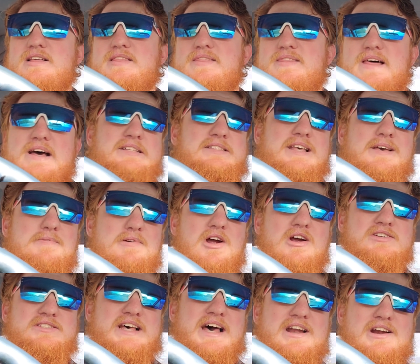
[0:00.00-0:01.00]
That's gonna be
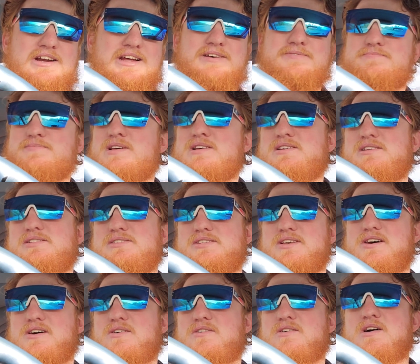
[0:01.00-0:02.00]
our Saturday.
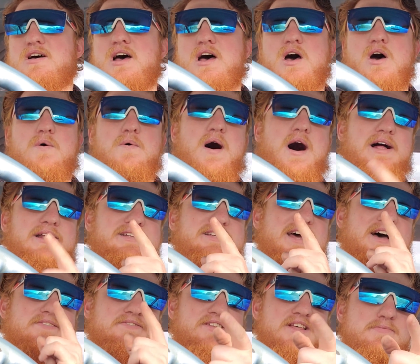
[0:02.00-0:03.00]
So I'll
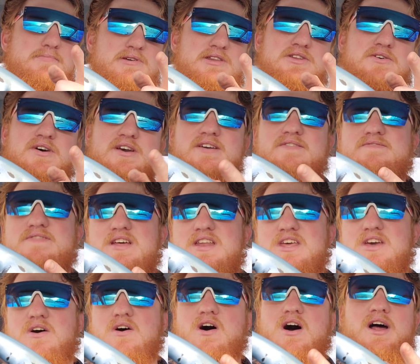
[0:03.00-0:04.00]
definitely be doing a
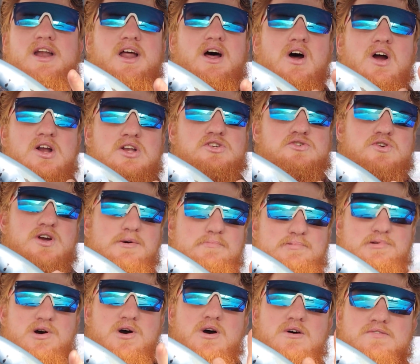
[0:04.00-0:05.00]
video on our trip
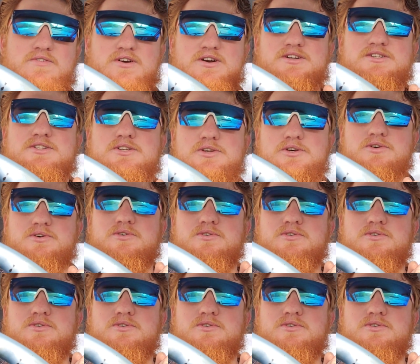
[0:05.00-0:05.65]
over to